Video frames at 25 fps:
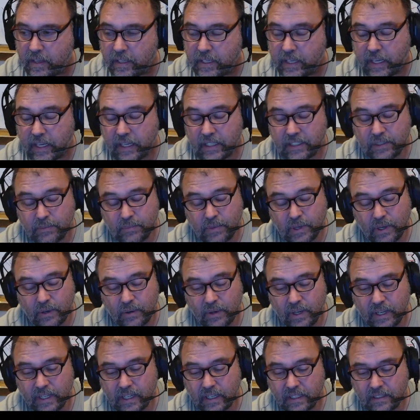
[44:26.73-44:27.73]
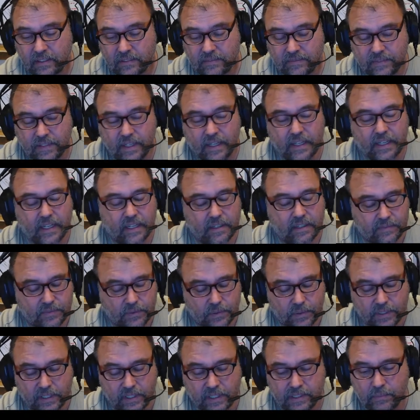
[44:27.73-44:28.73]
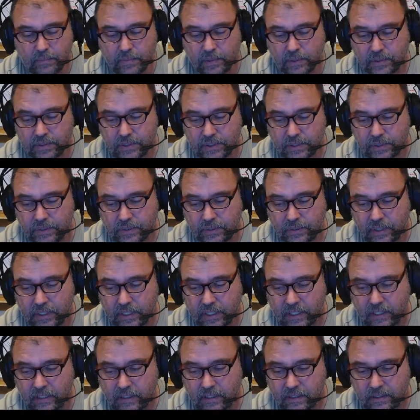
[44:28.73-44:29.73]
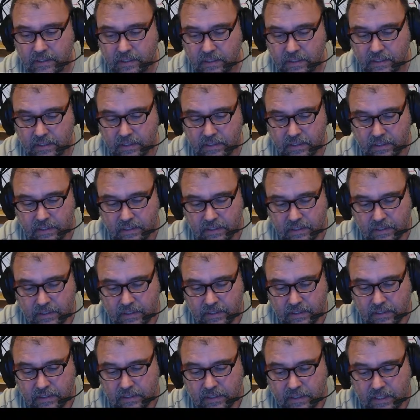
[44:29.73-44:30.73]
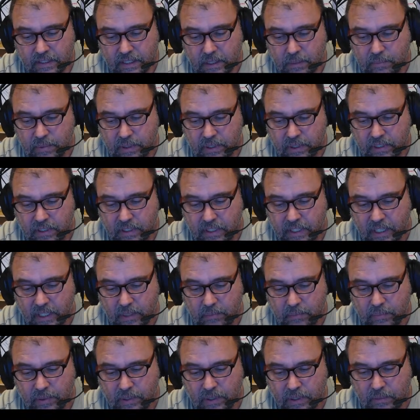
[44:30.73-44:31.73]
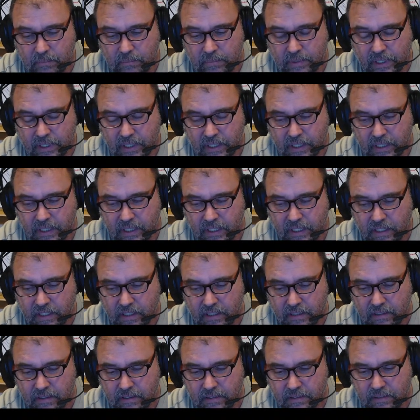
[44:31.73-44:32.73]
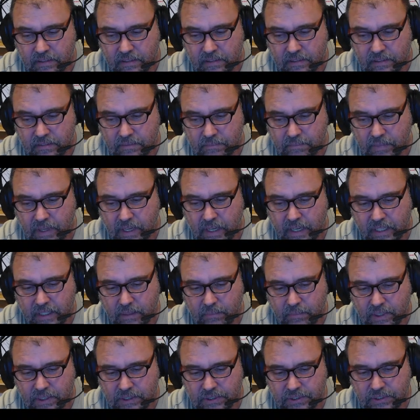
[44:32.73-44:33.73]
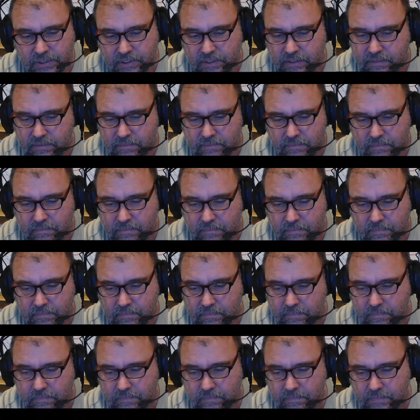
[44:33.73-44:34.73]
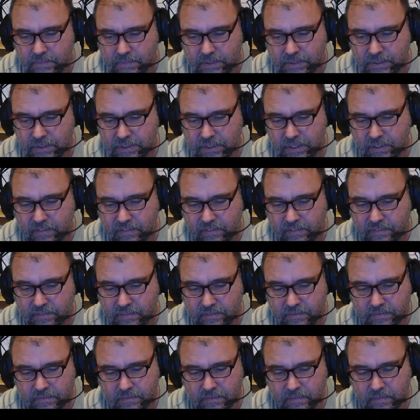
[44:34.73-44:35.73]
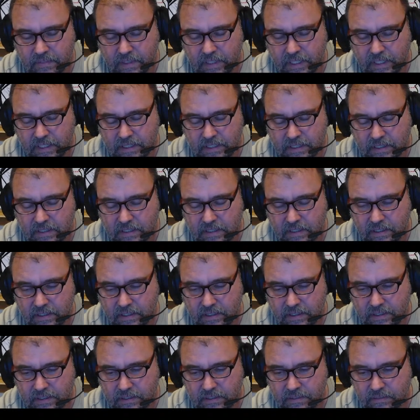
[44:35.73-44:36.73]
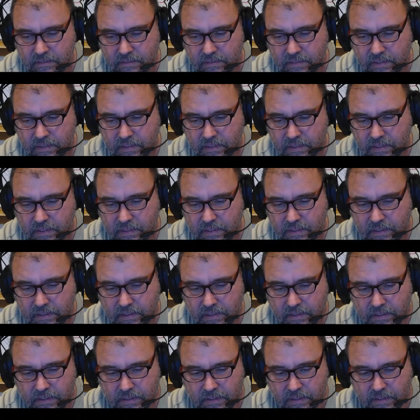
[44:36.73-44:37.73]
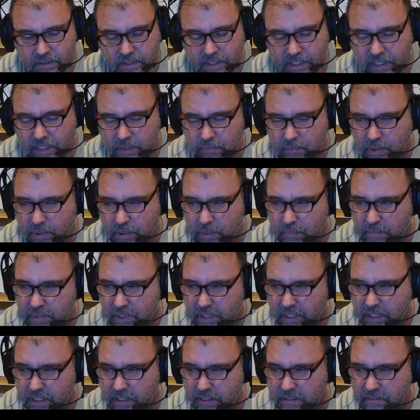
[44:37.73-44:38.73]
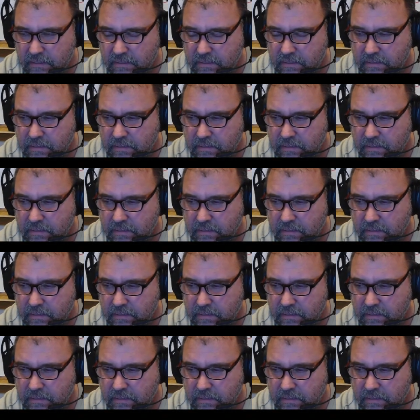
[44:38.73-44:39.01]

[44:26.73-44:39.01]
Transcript: Yeah, tomorrow I got a full day tomorrow too. I gotta put in a heat pump and I gotta hide a bunch of stuff that the heat pump guy